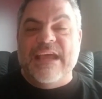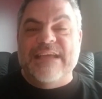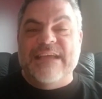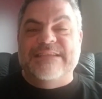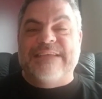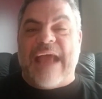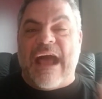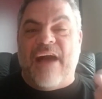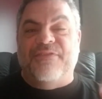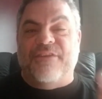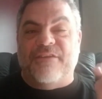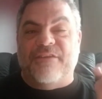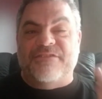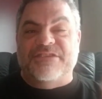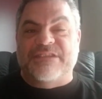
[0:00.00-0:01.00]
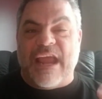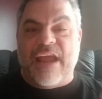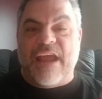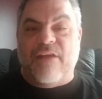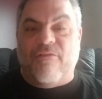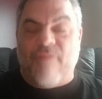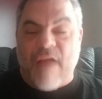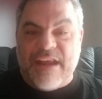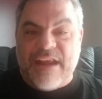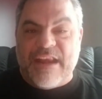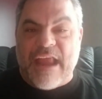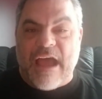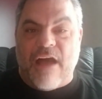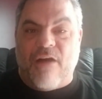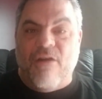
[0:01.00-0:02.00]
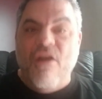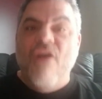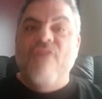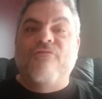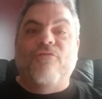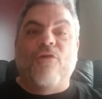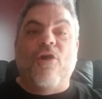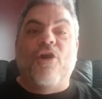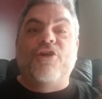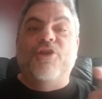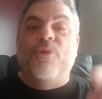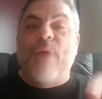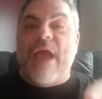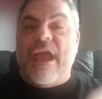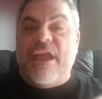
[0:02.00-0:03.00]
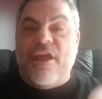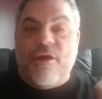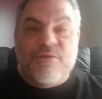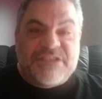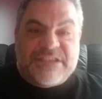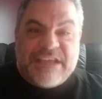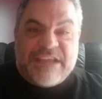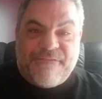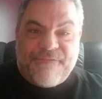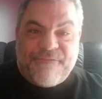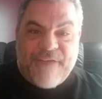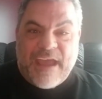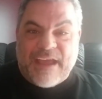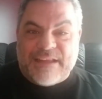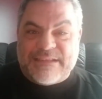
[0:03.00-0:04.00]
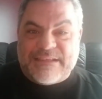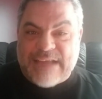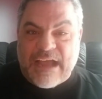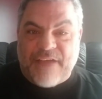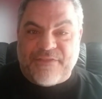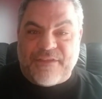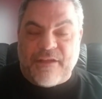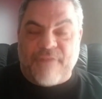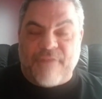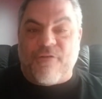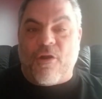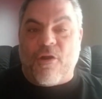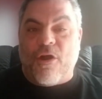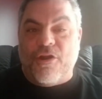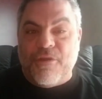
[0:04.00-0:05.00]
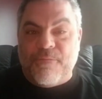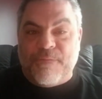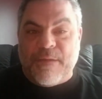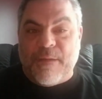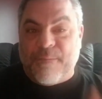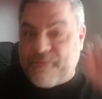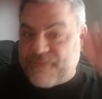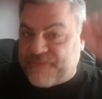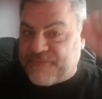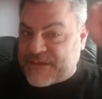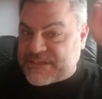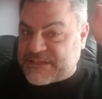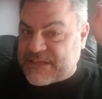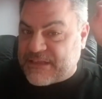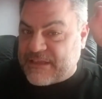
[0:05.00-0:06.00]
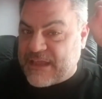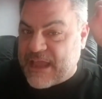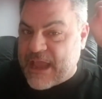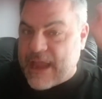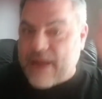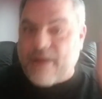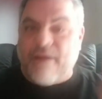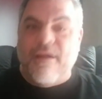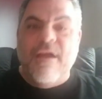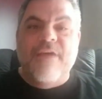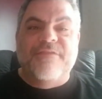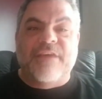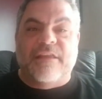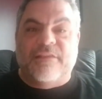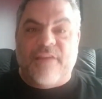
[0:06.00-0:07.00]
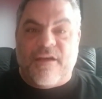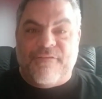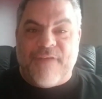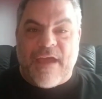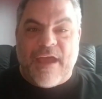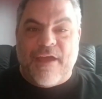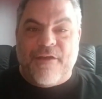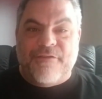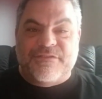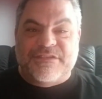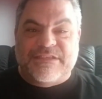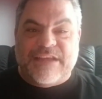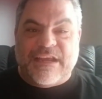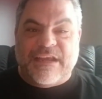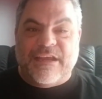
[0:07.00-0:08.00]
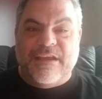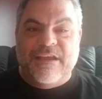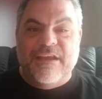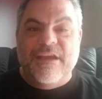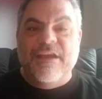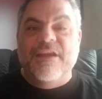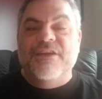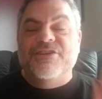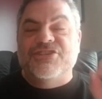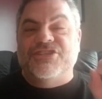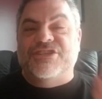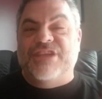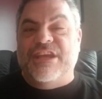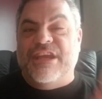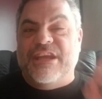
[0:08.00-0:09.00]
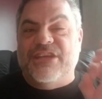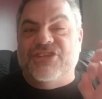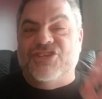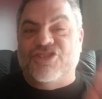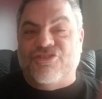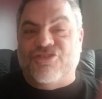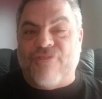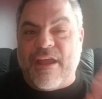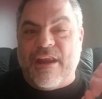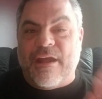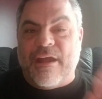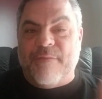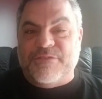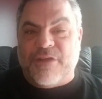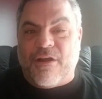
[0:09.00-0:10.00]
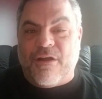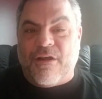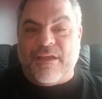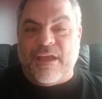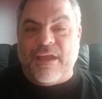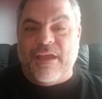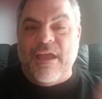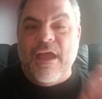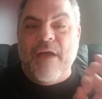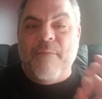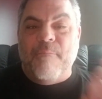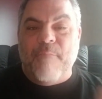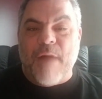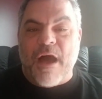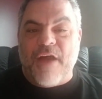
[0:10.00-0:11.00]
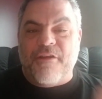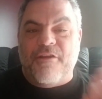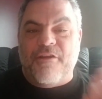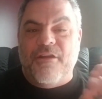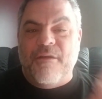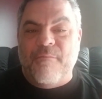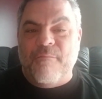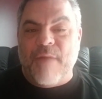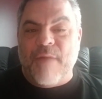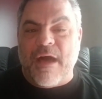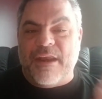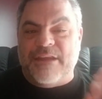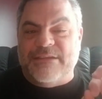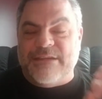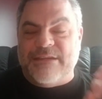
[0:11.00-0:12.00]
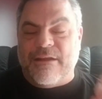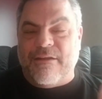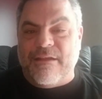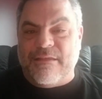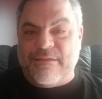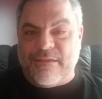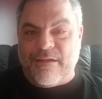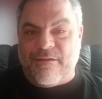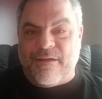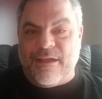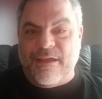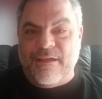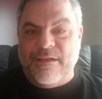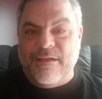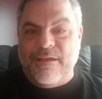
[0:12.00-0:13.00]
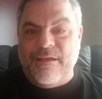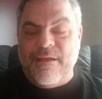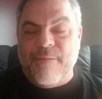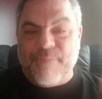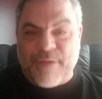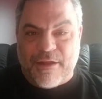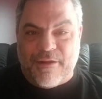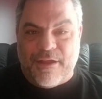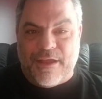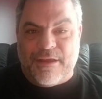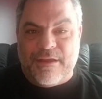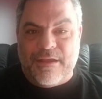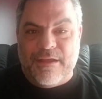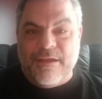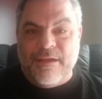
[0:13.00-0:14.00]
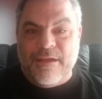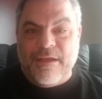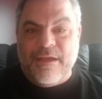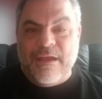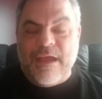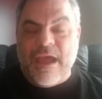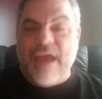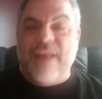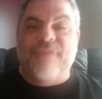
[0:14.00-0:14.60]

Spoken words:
is out there saying right now for all you AOC fans out there, for all you people fist in the air that love AOC. She is straight up talking modern monetary theory, period. And